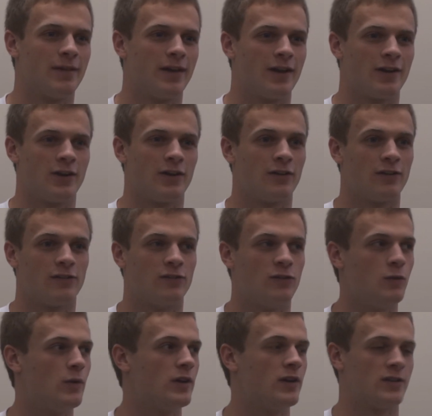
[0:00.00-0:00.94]
It's
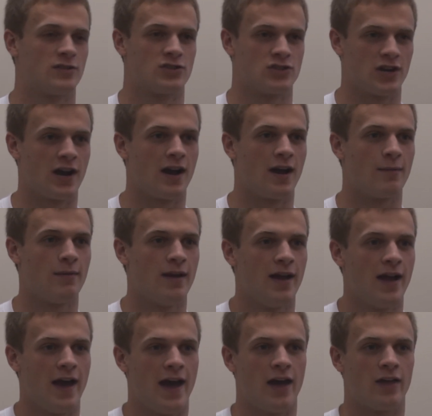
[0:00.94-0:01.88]
doing its job,
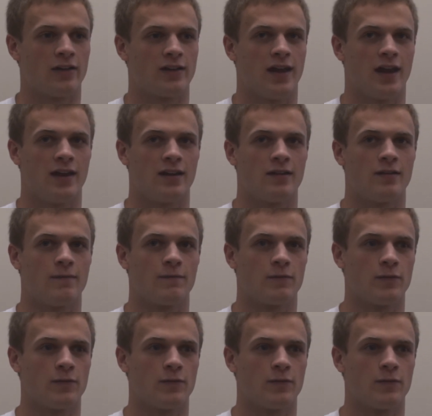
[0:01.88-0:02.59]
allocating